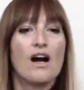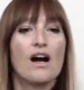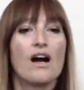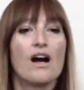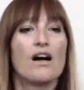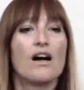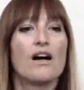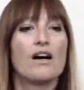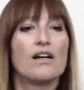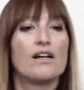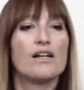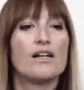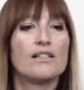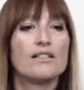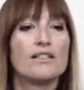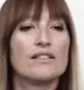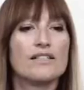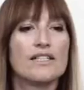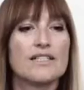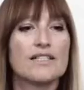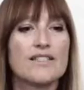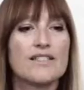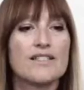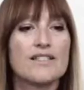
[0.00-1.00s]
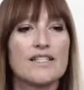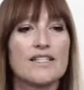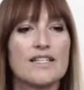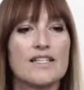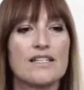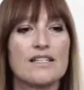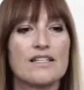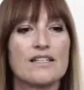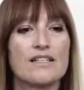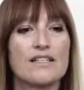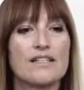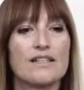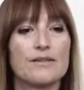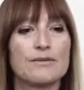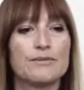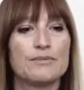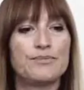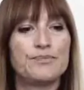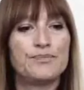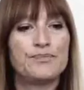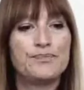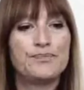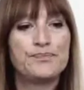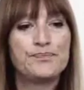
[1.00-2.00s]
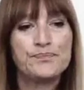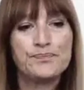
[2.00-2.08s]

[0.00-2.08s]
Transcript: Let's see.